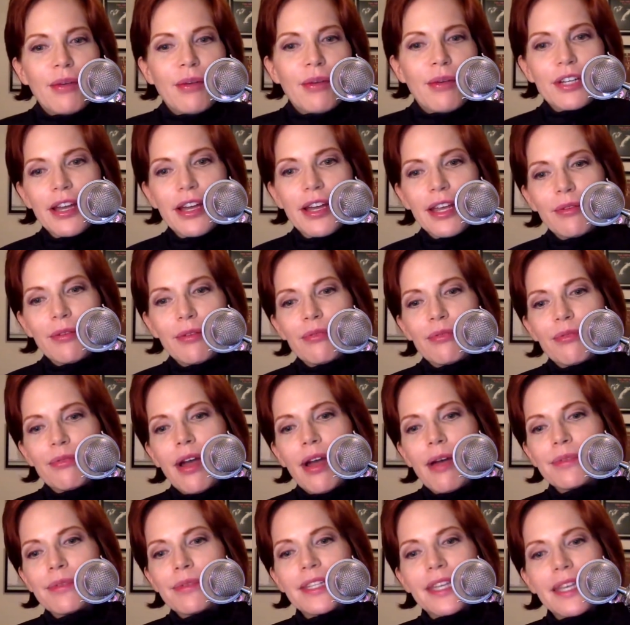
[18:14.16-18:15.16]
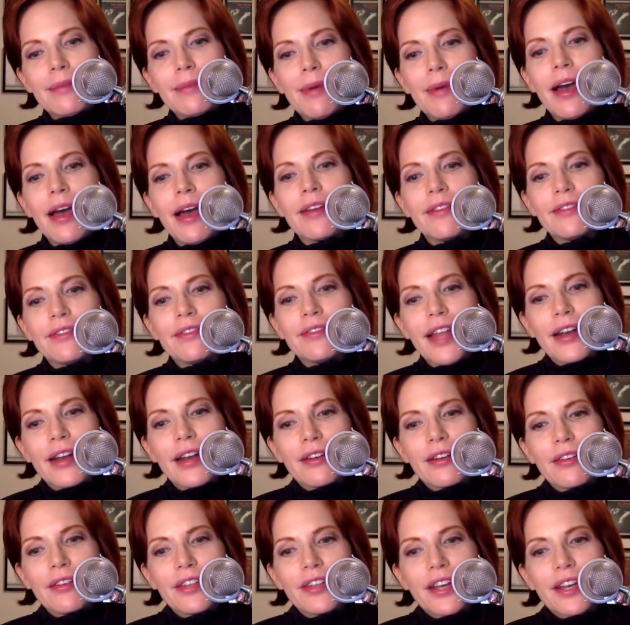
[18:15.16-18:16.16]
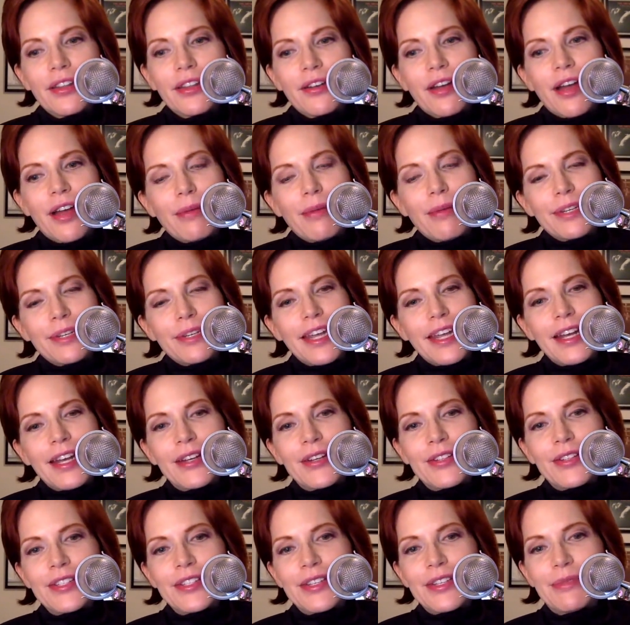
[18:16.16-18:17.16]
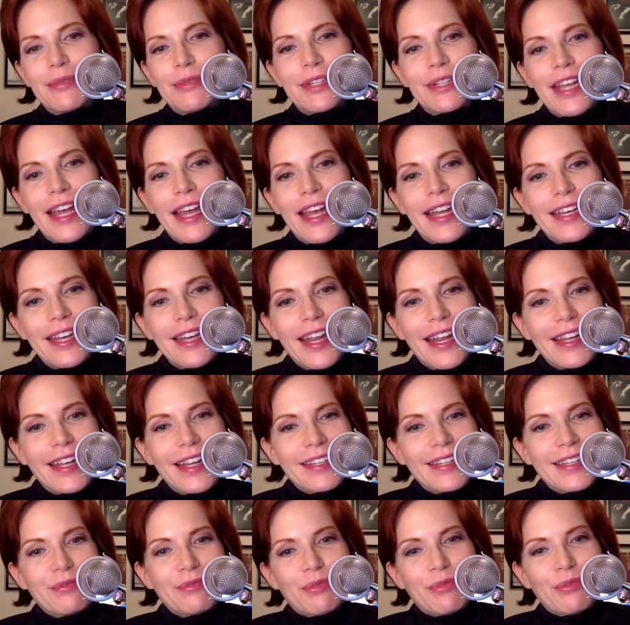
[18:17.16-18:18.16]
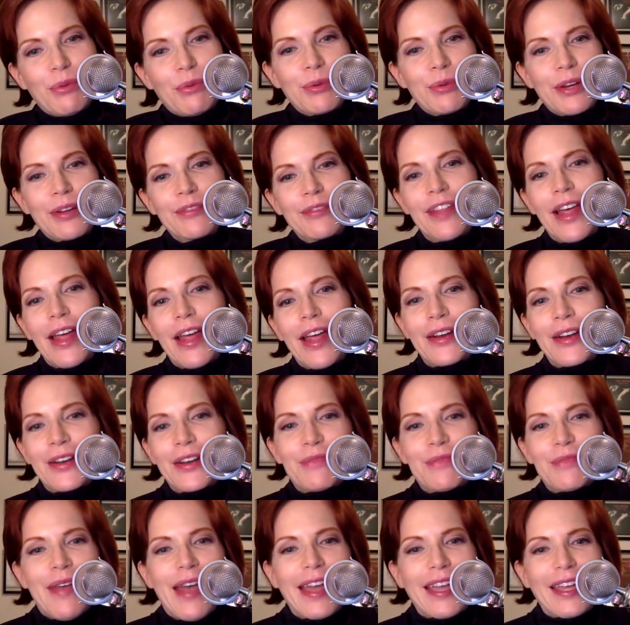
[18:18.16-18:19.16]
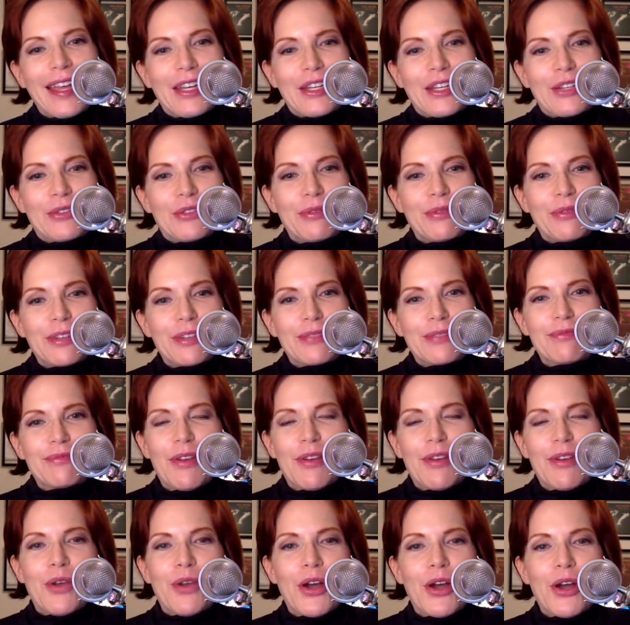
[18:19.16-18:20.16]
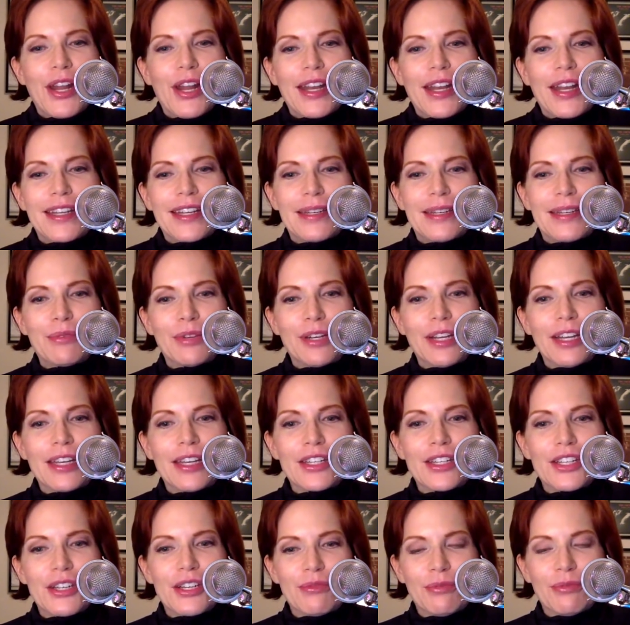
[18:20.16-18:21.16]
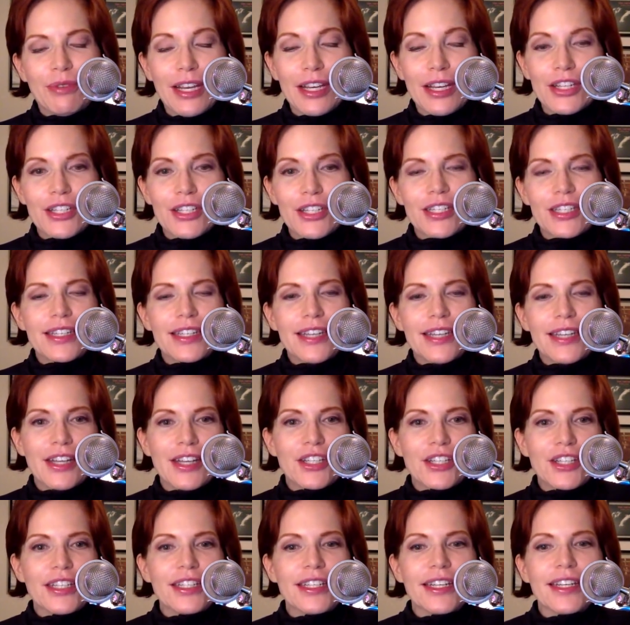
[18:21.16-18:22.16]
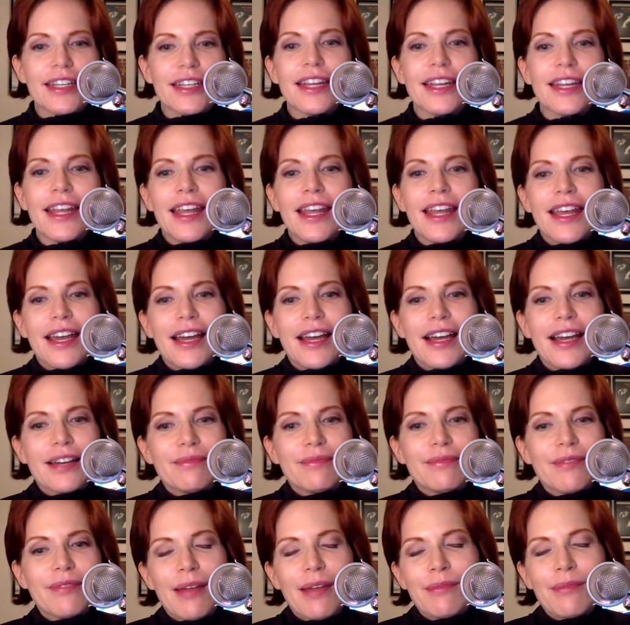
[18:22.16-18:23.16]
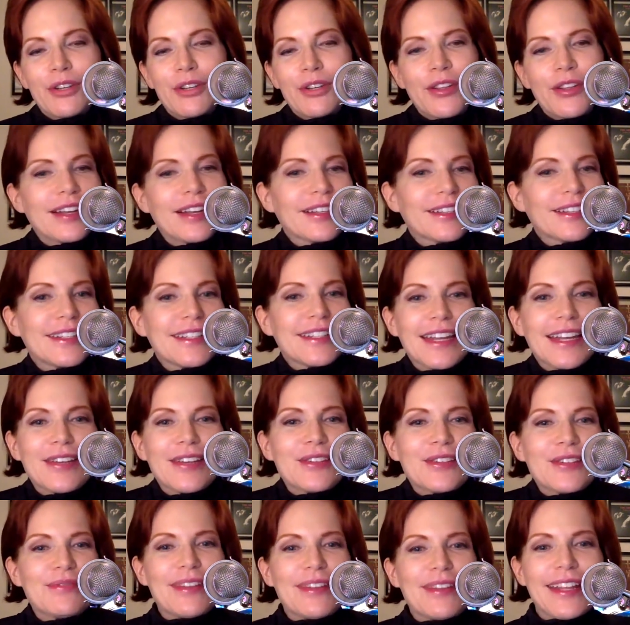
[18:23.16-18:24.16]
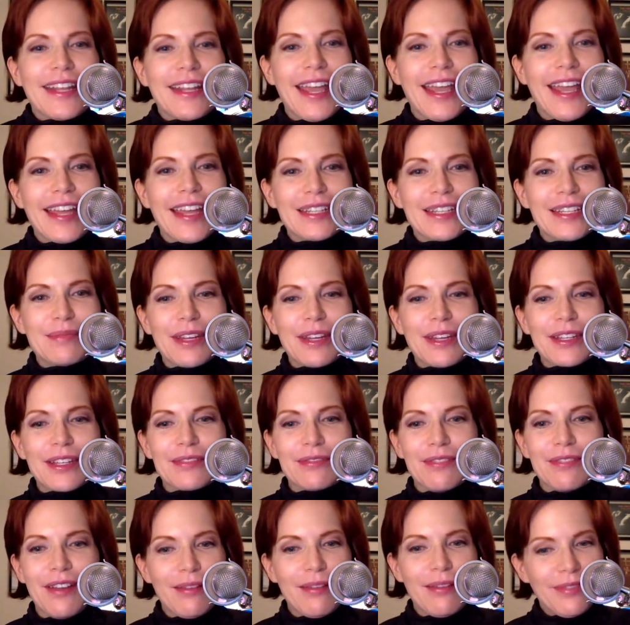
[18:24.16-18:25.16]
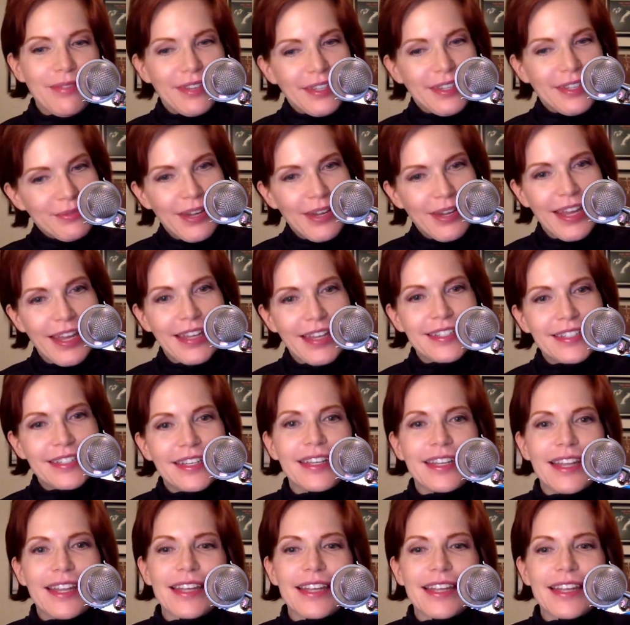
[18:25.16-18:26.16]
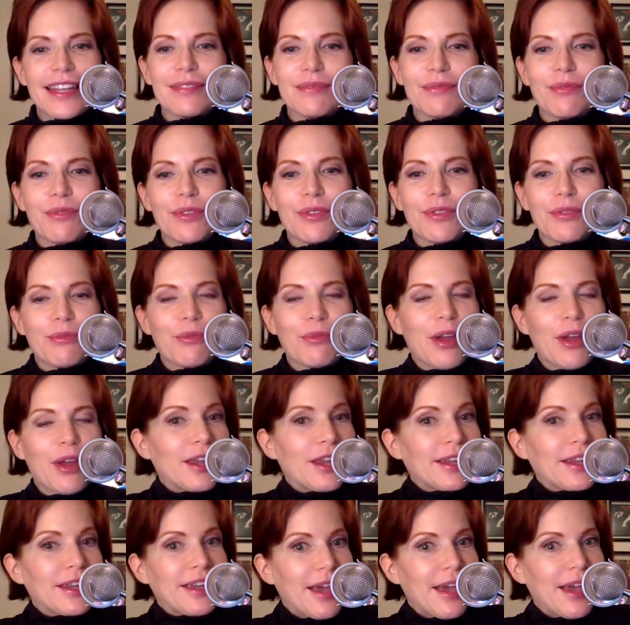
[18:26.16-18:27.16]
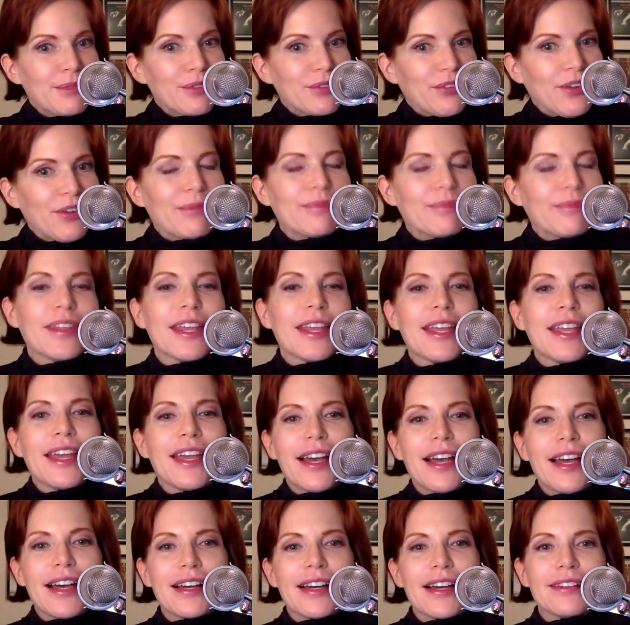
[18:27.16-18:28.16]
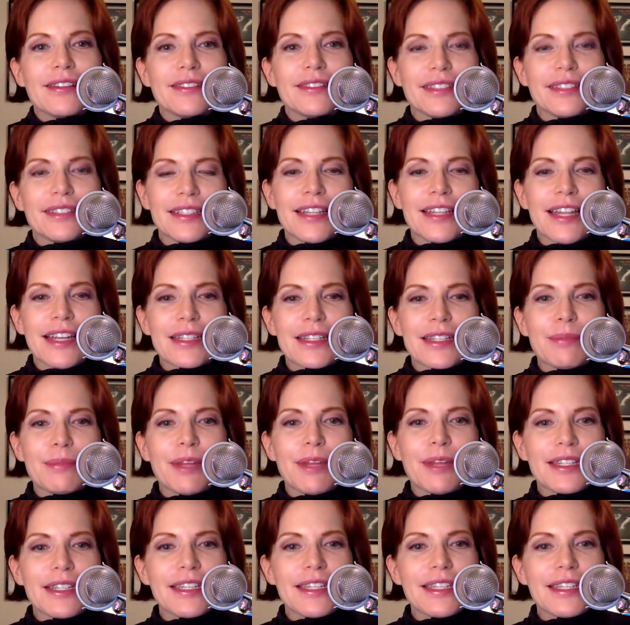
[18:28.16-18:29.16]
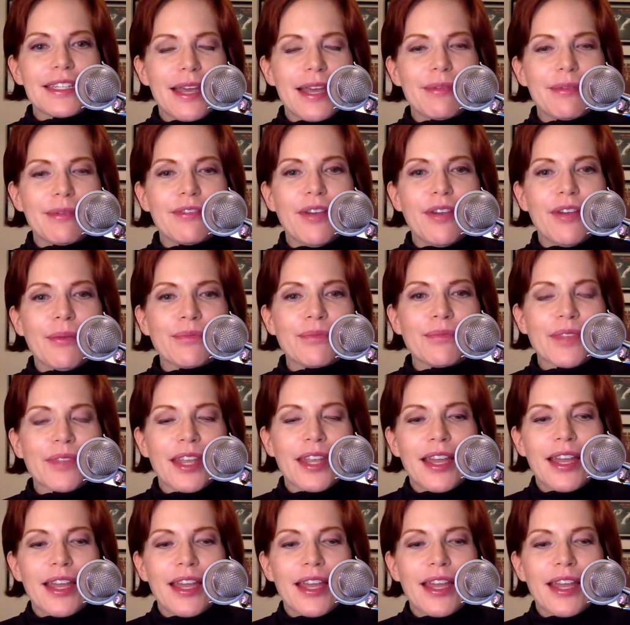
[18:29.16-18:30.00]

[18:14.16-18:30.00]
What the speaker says: We're talking with Rob Skiba on Flat Earth and Other Hot Potatoes, number 10, and we'll bring Flat Earth back into it. We've gone on a deep religious tangent, and I'm sure that'll continue to be the case because Rob is my guest, and that's where he comes from. That's the place he's coming from.